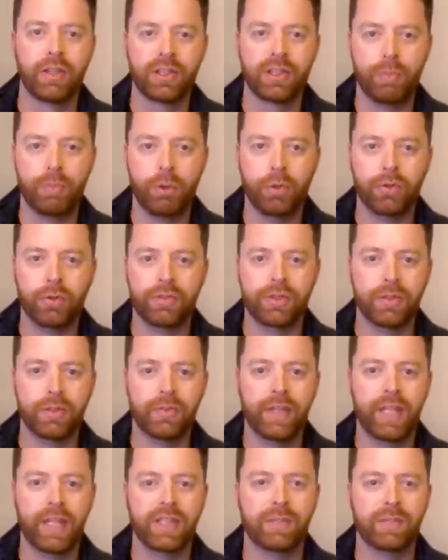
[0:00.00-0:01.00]
sport
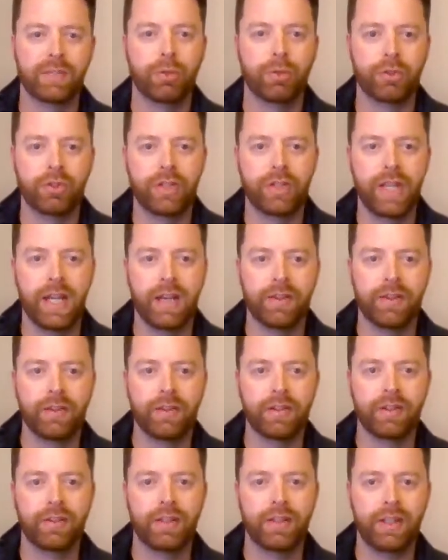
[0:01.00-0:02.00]
sort of gets pushed
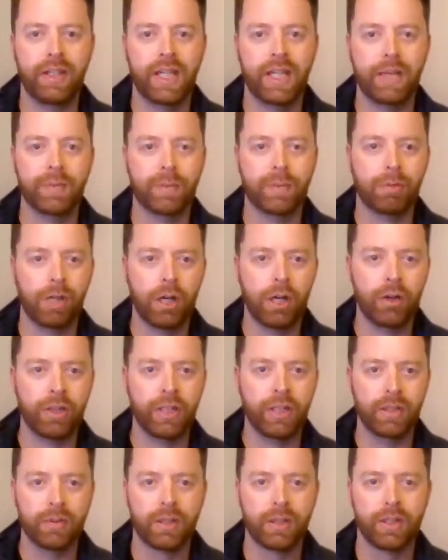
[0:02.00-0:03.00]
down the
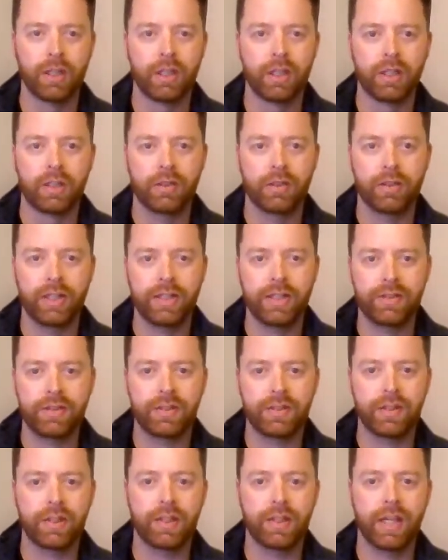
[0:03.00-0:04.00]
priority
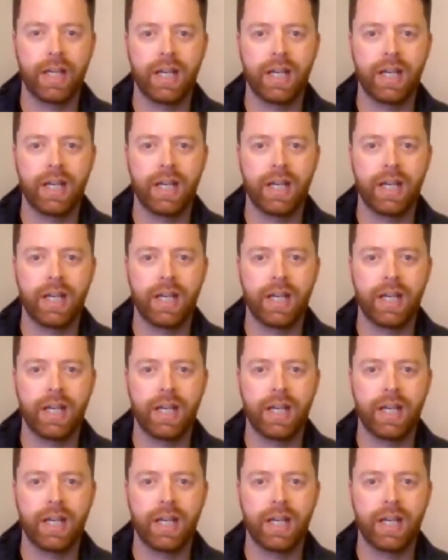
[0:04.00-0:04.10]
list.